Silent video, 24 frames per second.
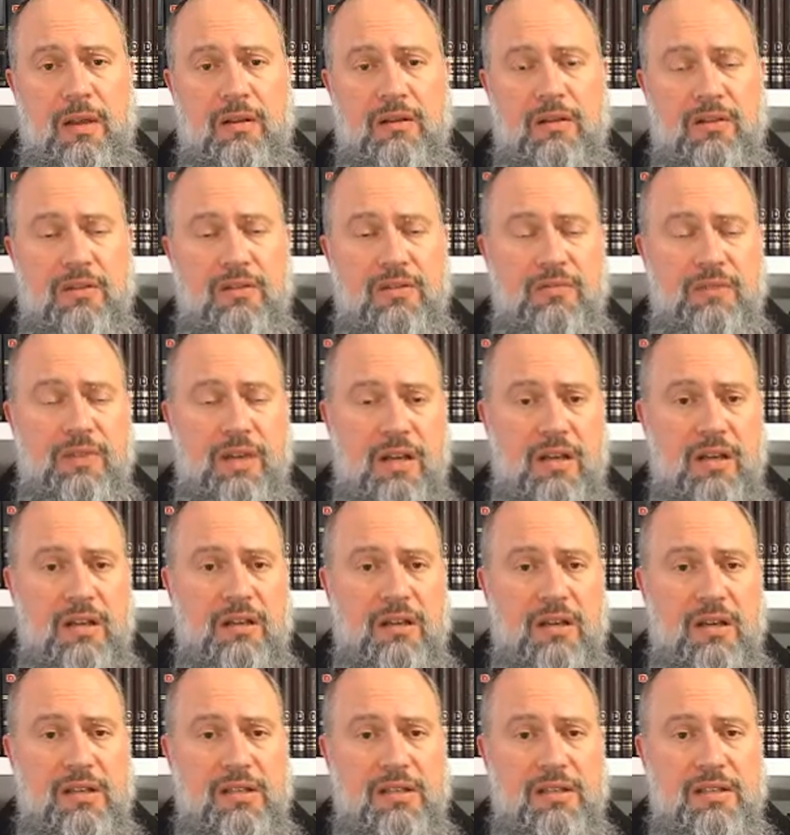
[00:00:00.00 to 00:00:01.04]
Not to
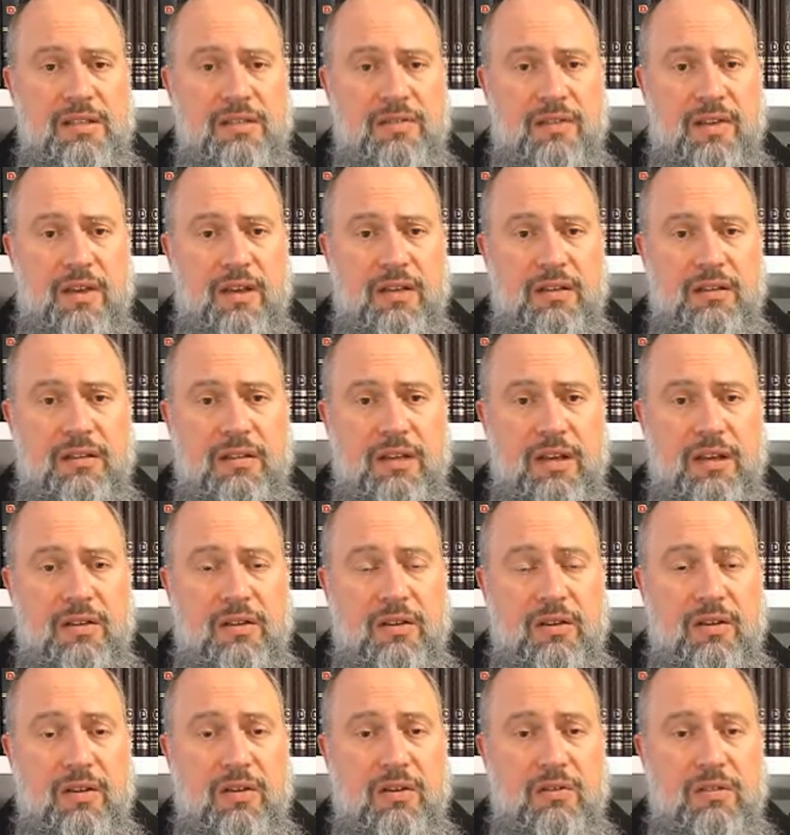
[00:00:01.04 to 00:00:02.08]
recognize this fact, and
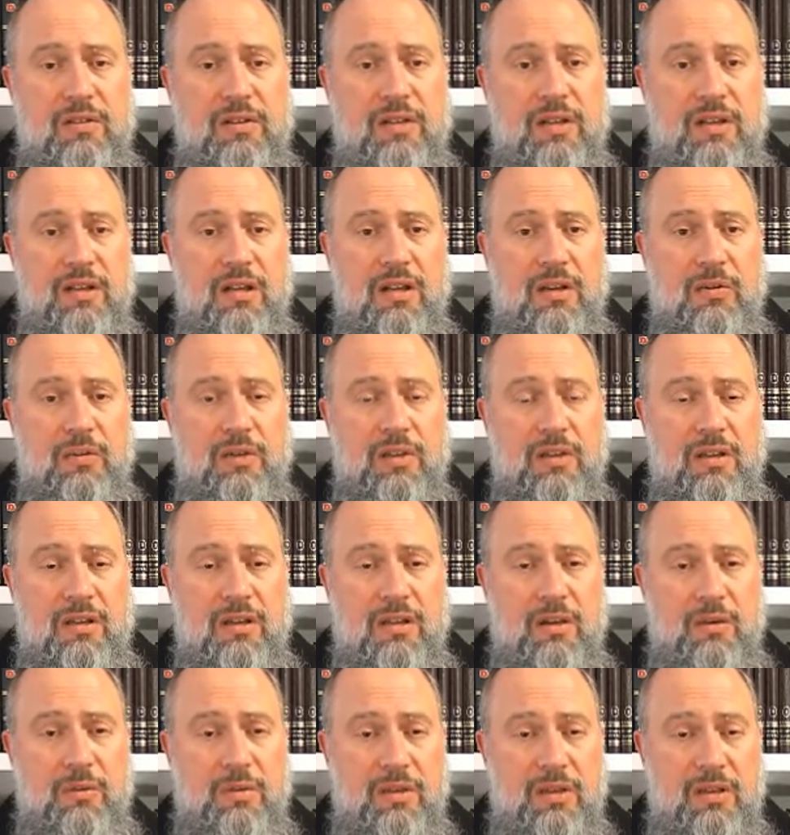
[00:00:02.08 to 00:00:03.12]
not only that are
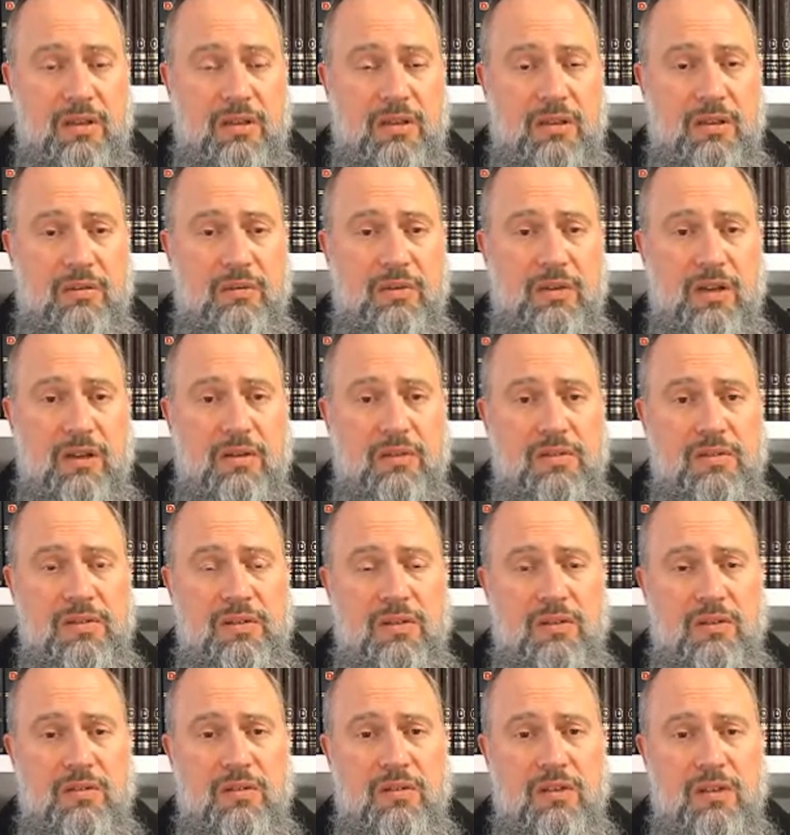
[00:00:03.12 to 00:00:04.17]
we here, we are
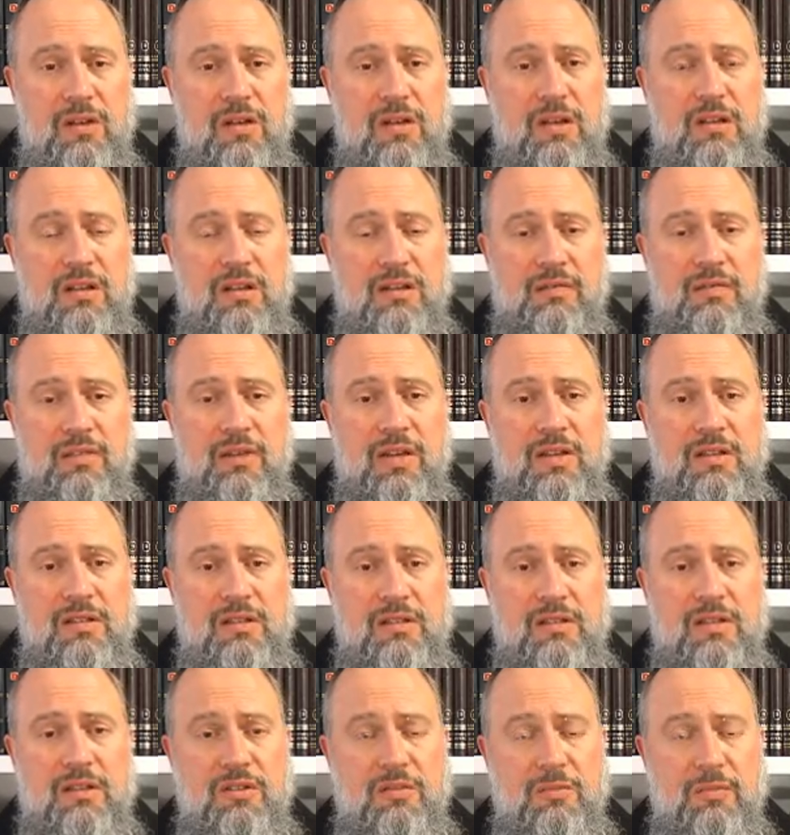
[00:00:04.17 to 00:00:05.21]
also living as
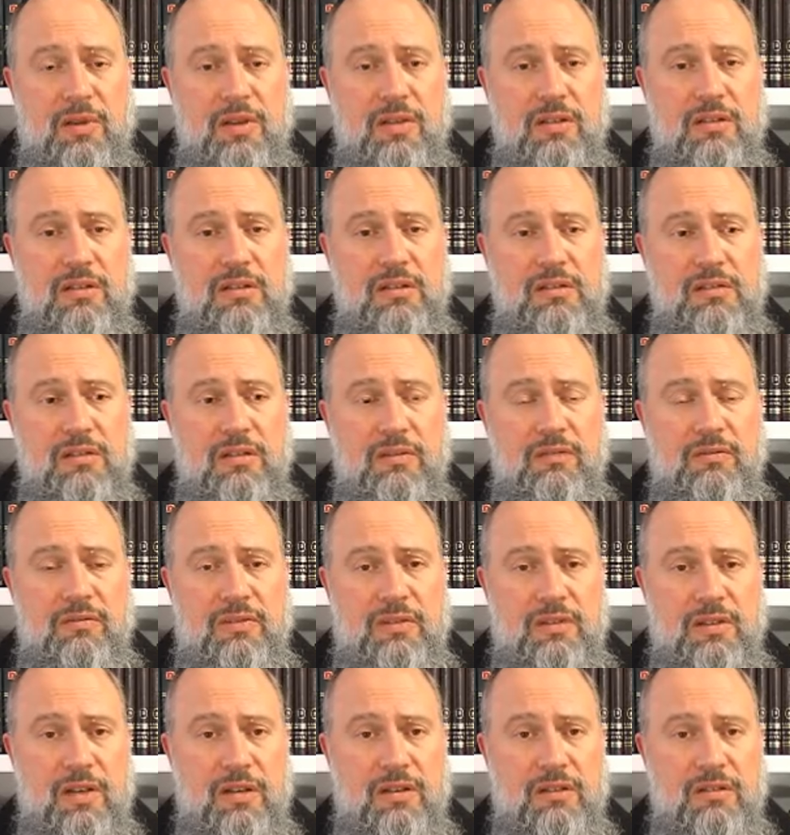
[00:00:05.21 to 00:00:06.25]
an independent
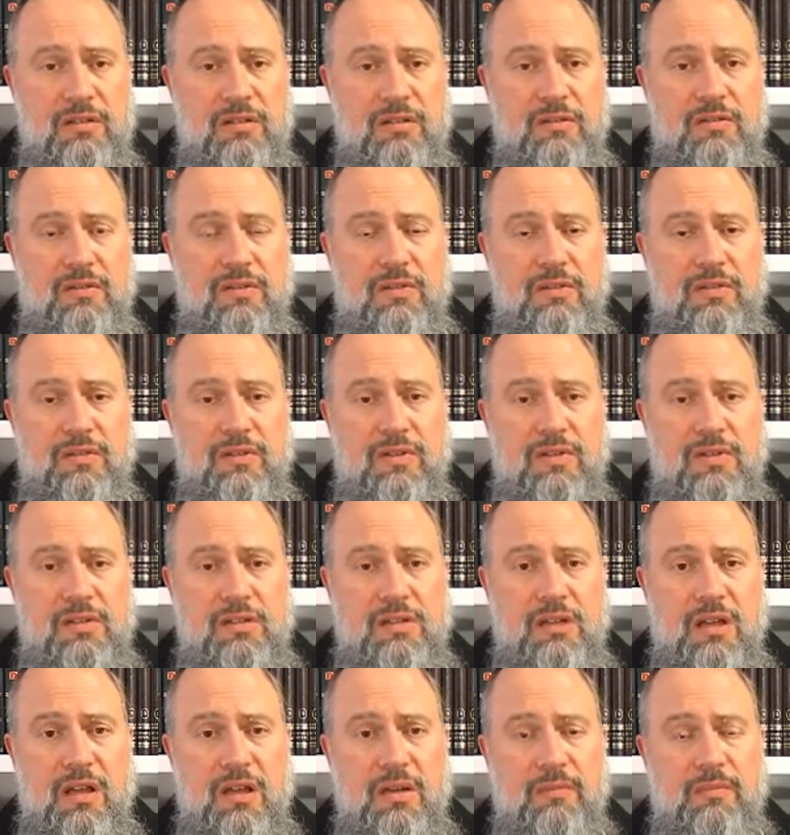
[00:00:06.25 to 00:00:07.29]
sovereign nation for the
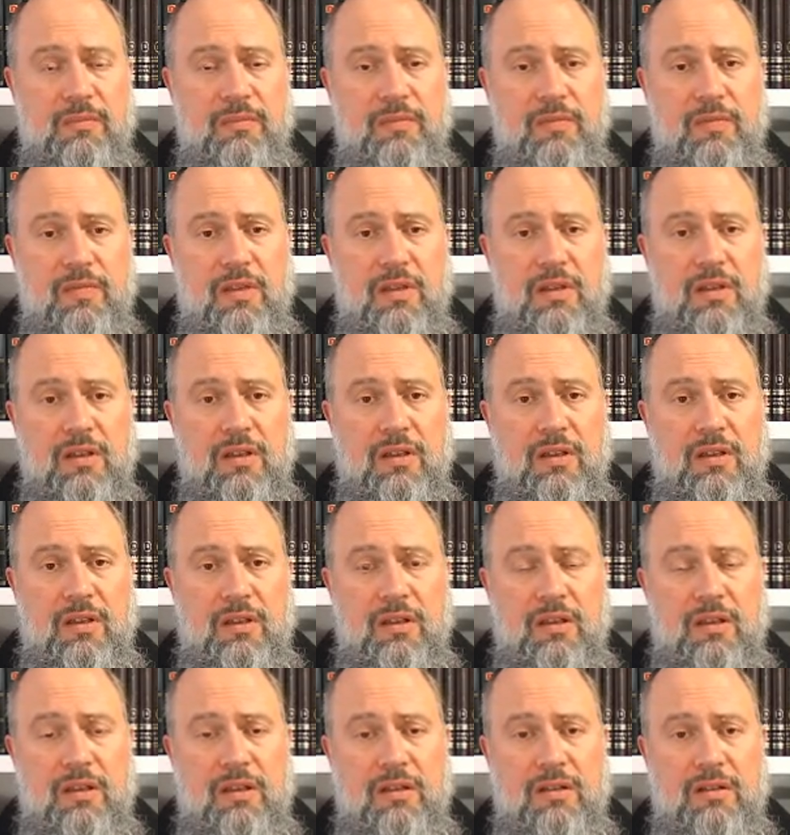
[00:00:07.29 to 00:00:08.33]
first time
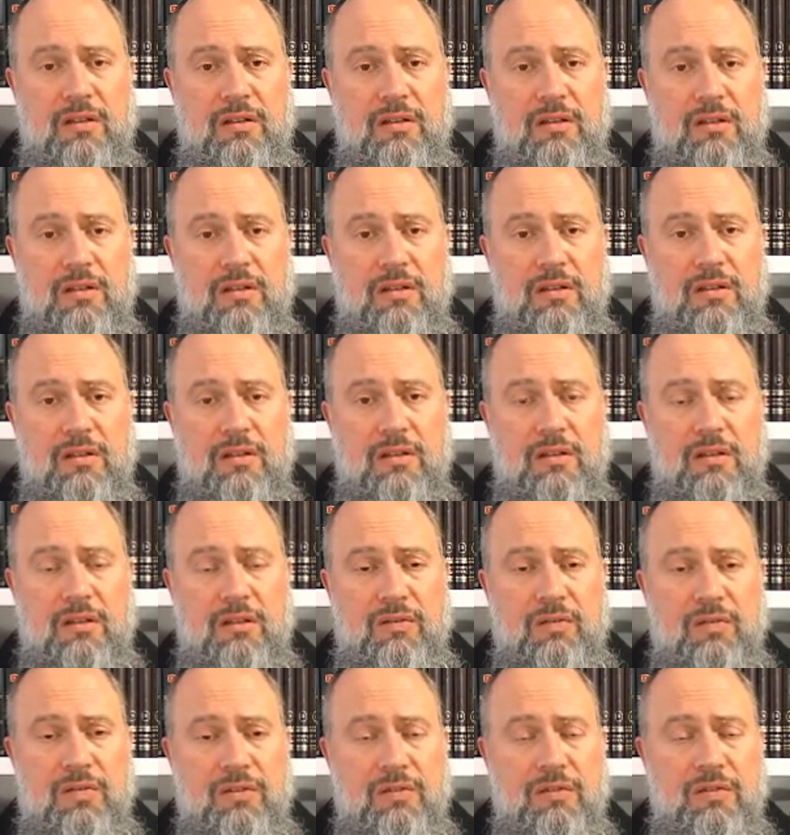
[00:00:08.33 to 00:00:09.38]
in
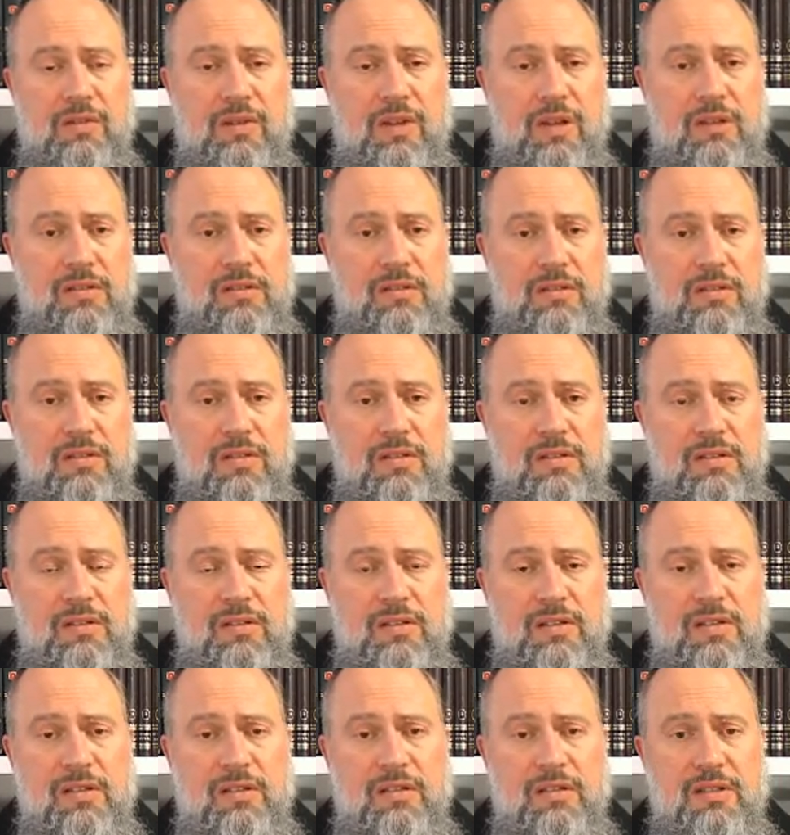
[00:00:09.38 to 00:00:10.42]
over 2,000 years.
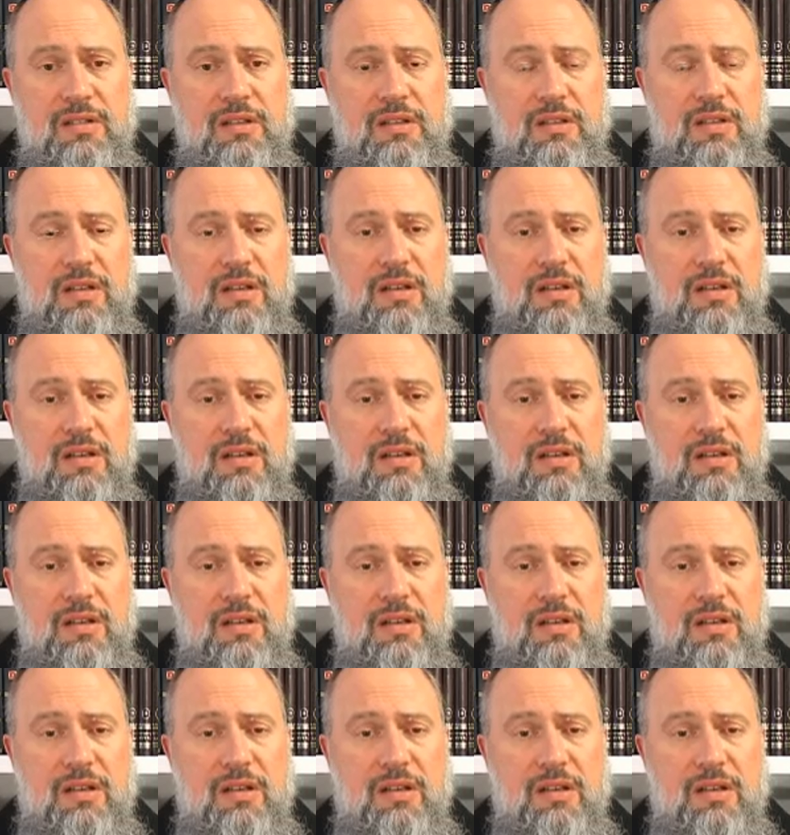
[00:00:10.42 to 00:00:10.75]
This